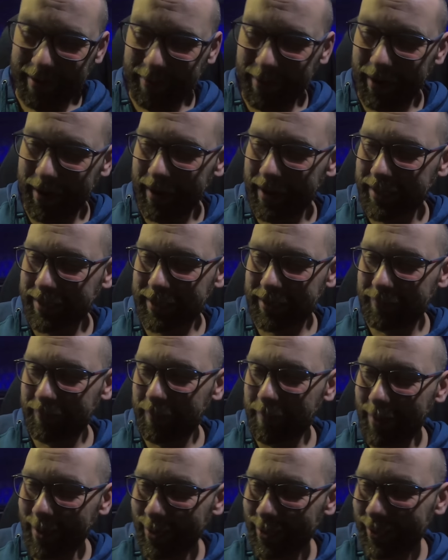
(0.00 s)
I'm not asking
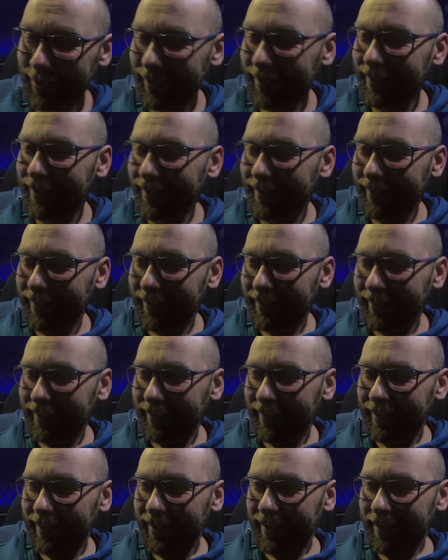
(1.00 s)
for much
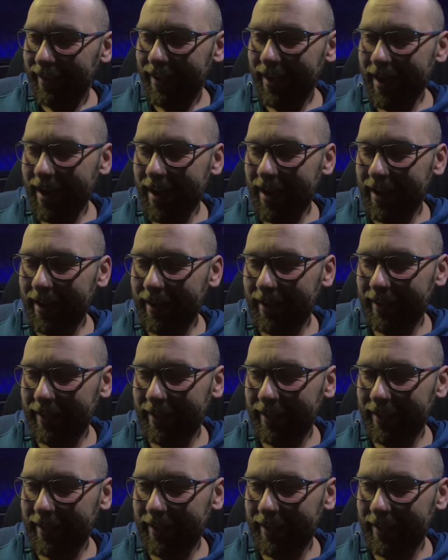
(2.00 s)
uh,